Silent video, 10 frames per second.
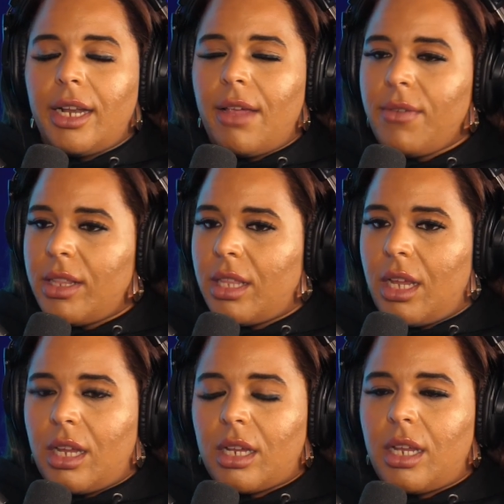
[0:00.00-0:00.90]

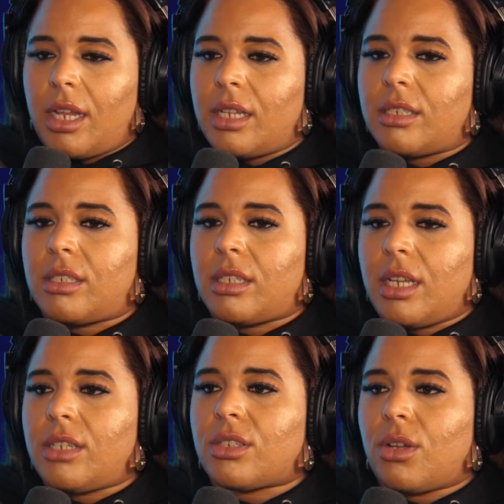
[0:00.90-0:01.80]
Everything is
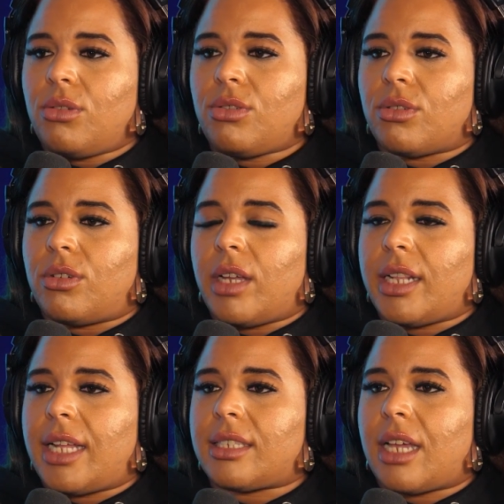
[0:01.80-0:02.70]
cultural,
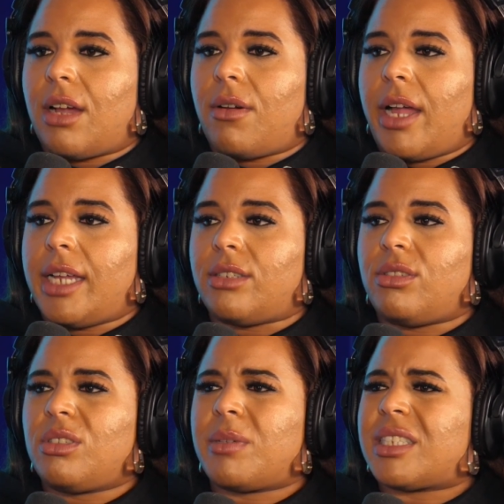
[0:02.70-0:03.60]
and that's how I
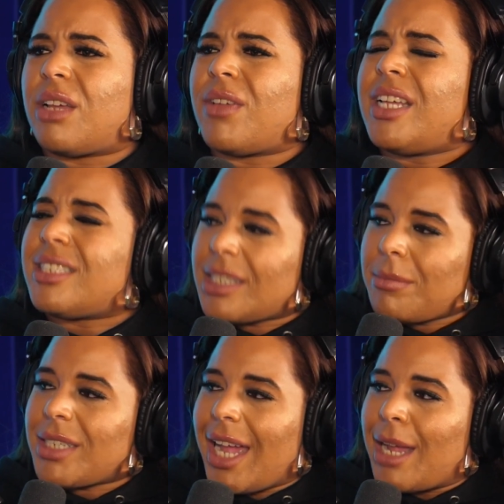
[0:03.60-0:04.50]
introduce myself
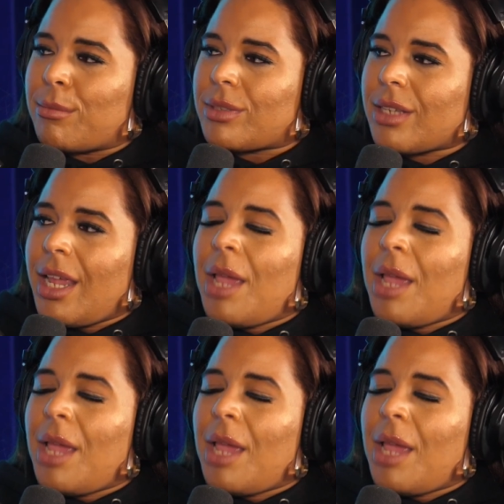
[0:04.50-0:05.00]
sometimes.